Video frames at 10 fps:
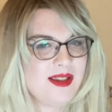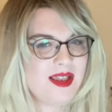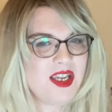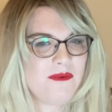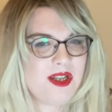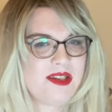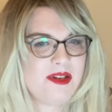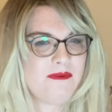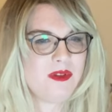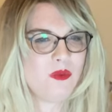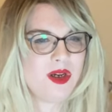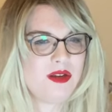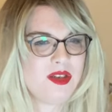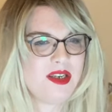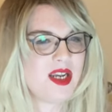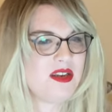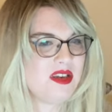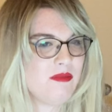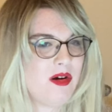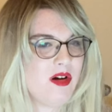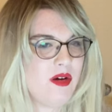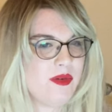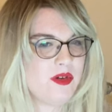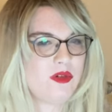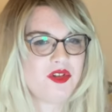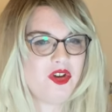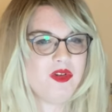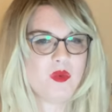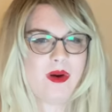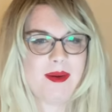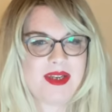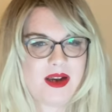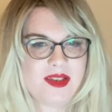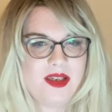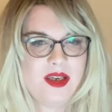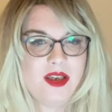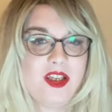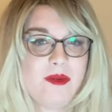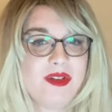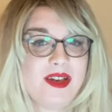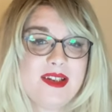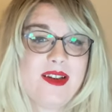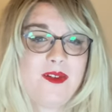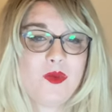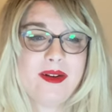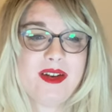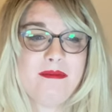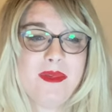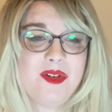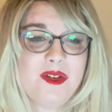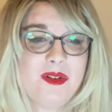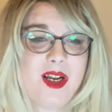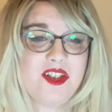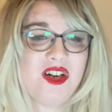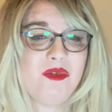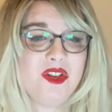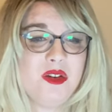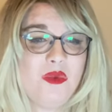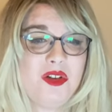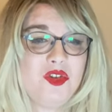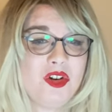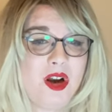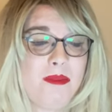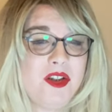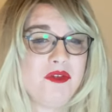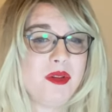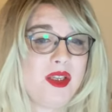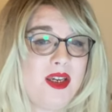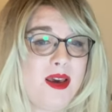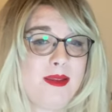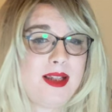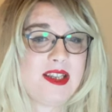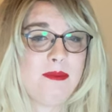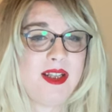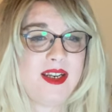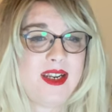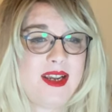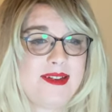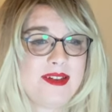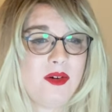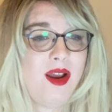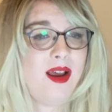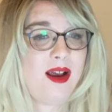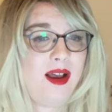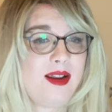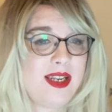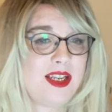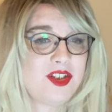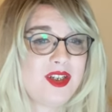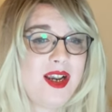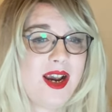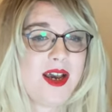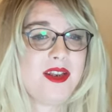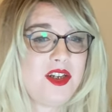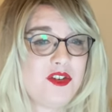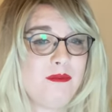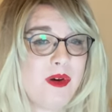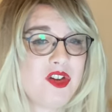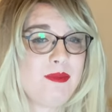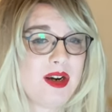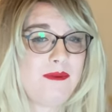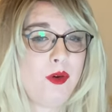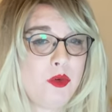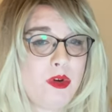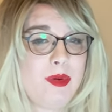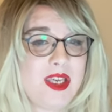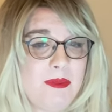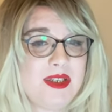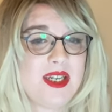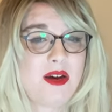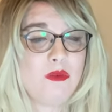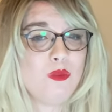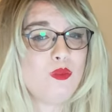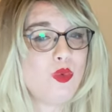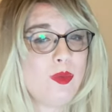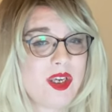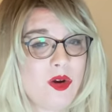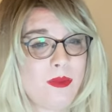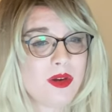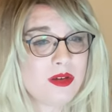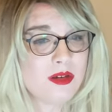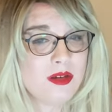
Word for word: Think of it as if the world ended tomorrow and all humans wiped out. Humans ourselves wiped out most of the large animals in the world during our plundering of the earth over the last million years, so our niche, and the niche of most megafauna we've been keeping down, will be open.